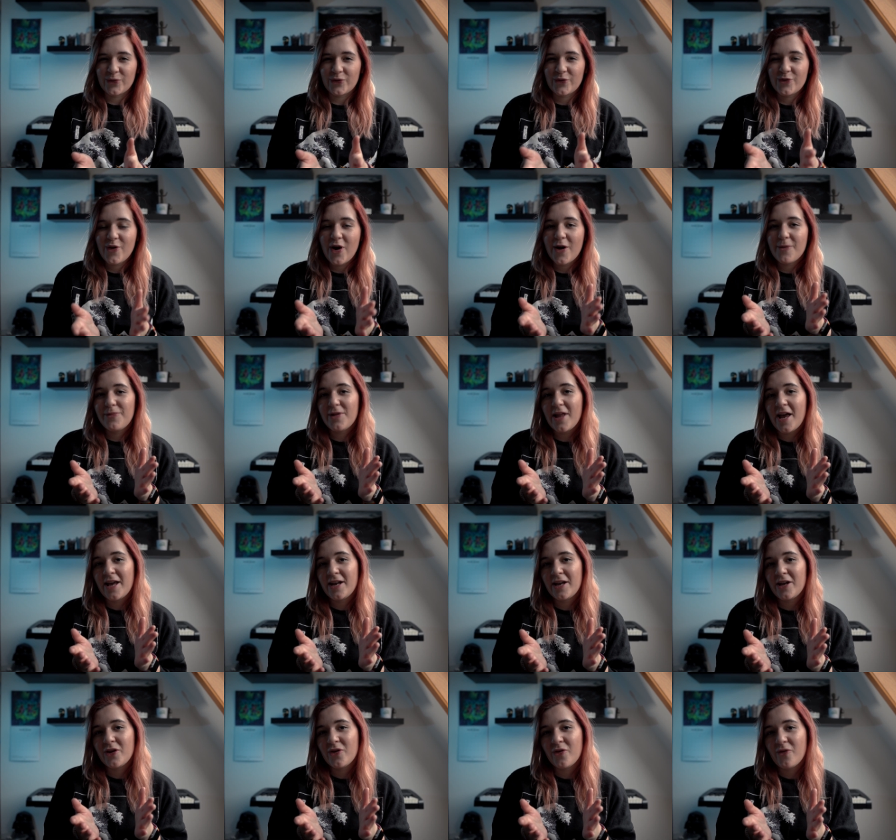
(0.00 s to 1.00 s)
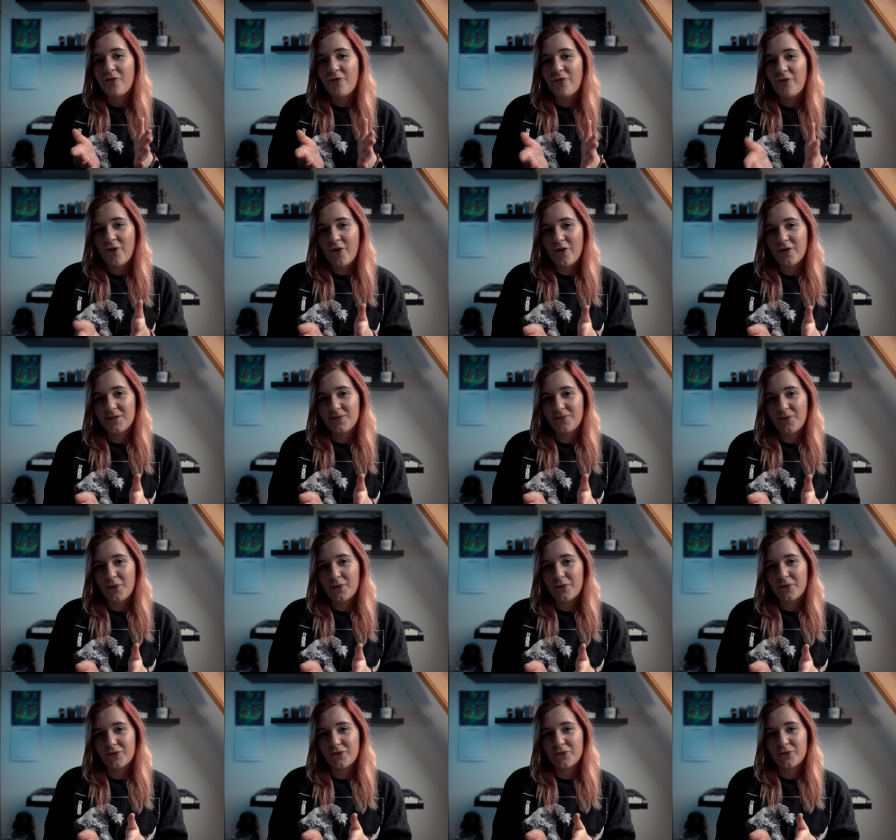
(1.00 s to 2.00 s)
you are planning your first
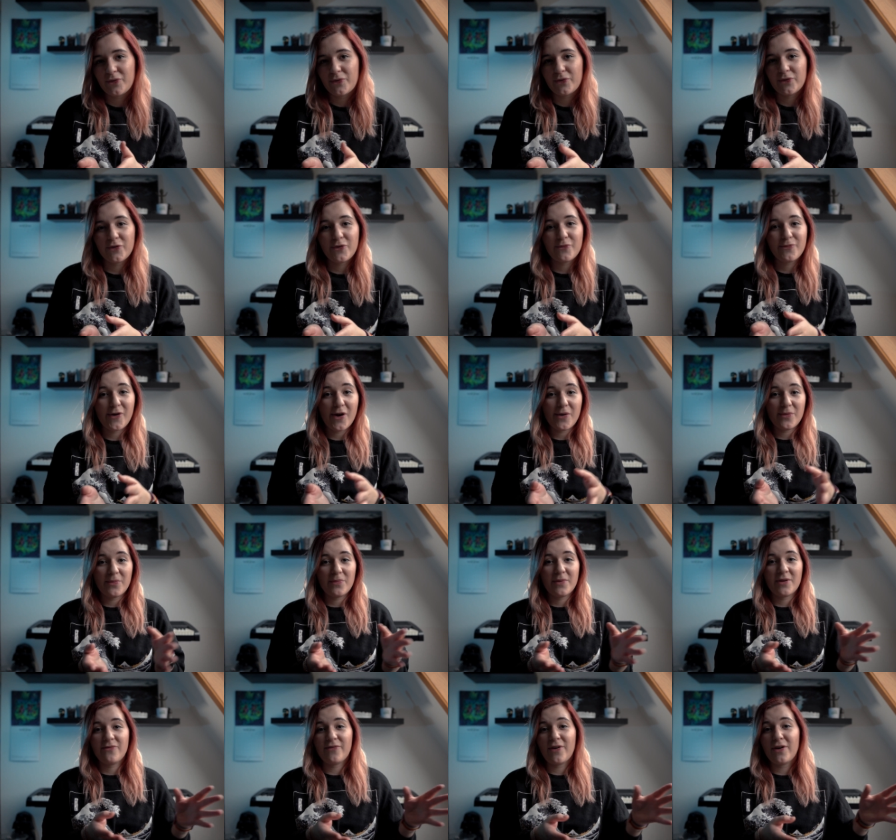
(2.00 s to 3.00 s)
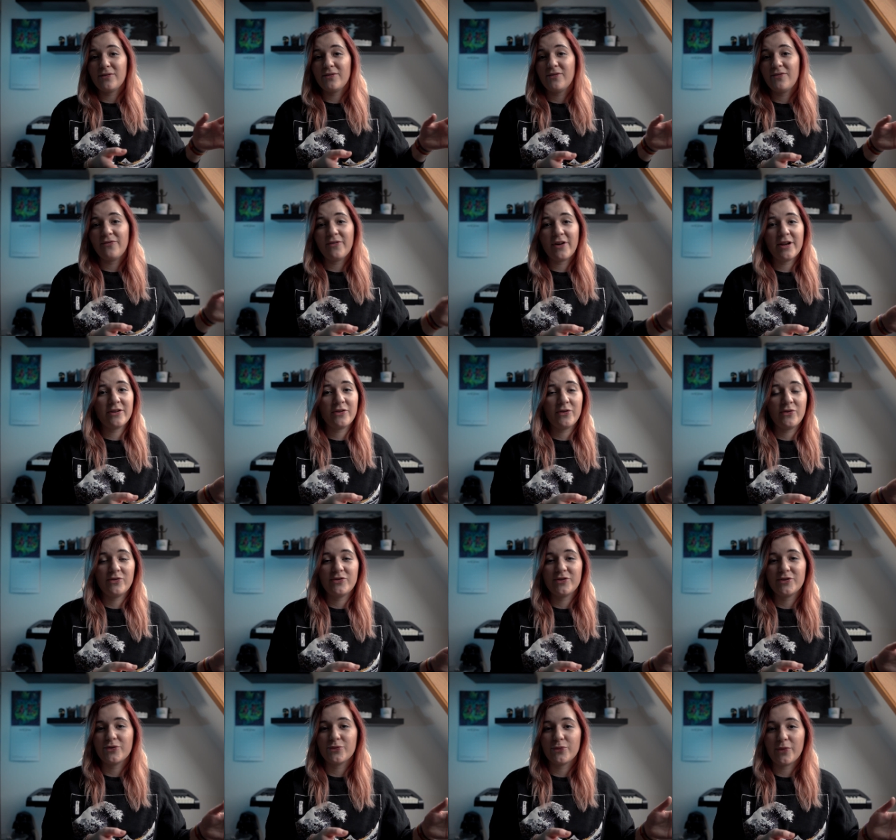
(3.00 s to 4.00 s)
photo shoot. You probably found a friend who
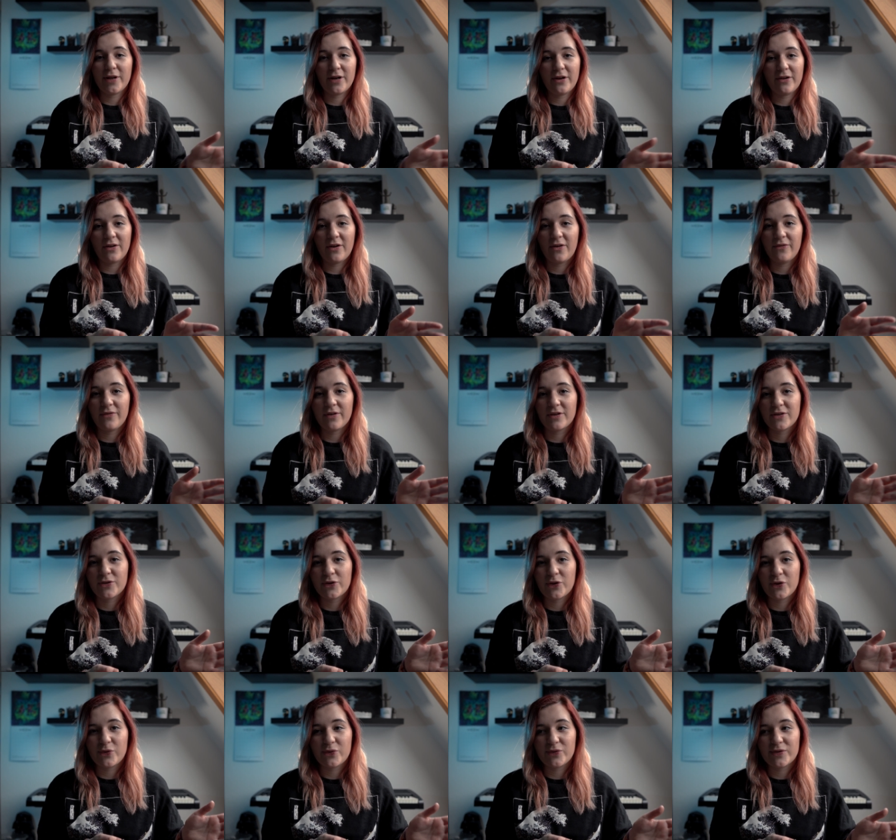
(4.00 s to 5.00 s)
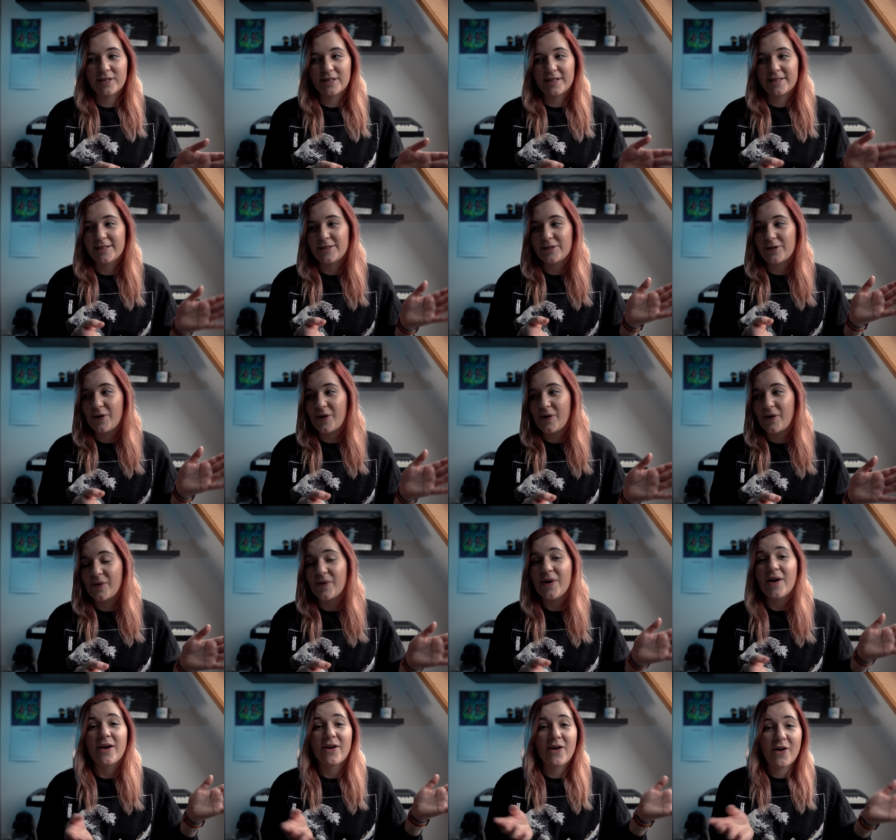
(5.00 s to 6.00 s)
just ran out of excuses,
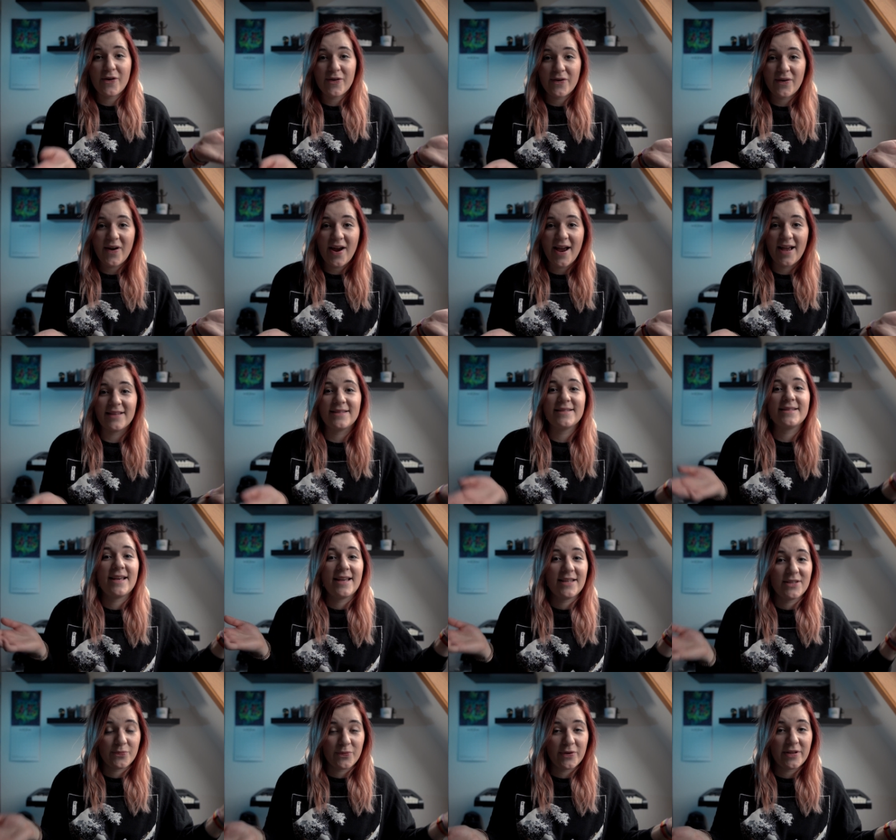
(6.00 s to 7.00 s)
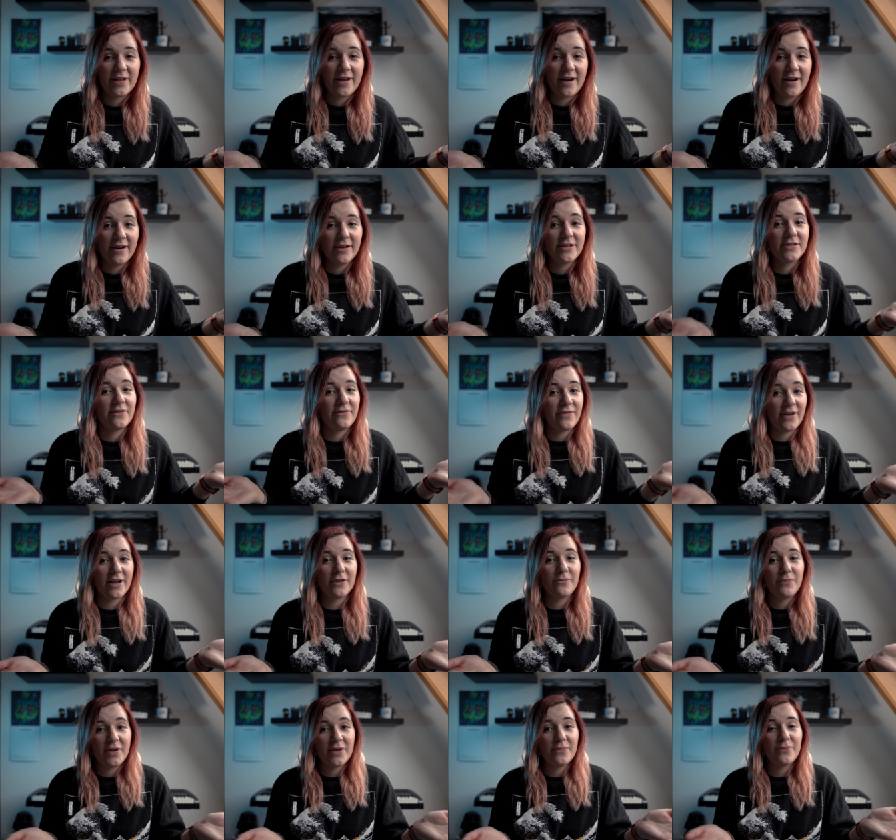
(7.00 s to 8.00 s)
so congrats! It's really hard to
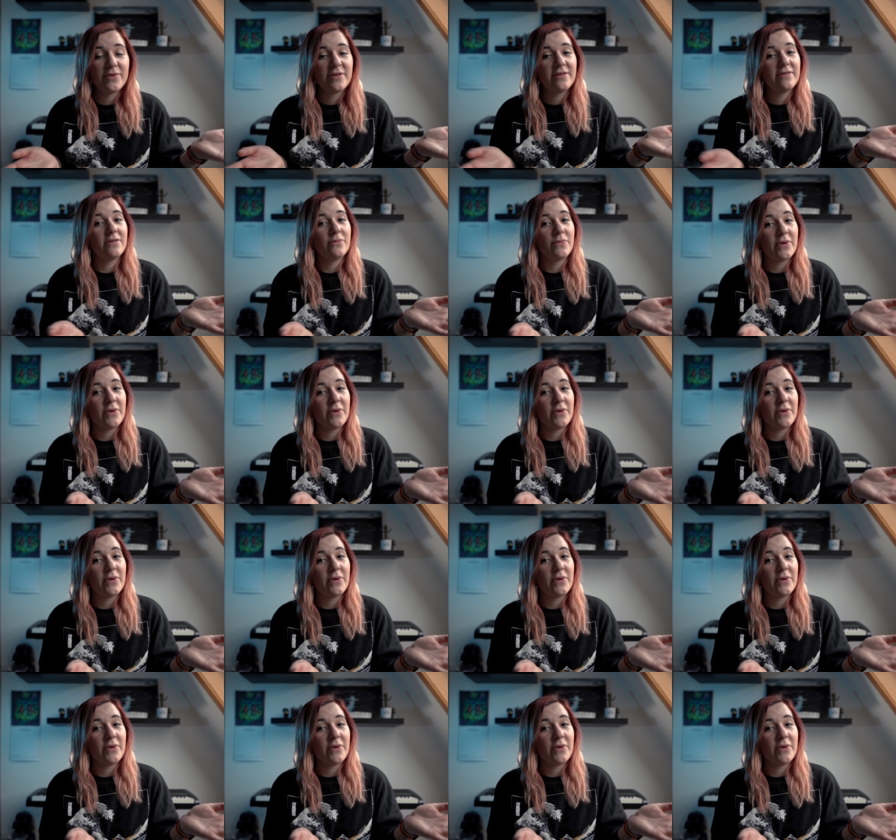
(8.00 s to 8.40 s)
find people in the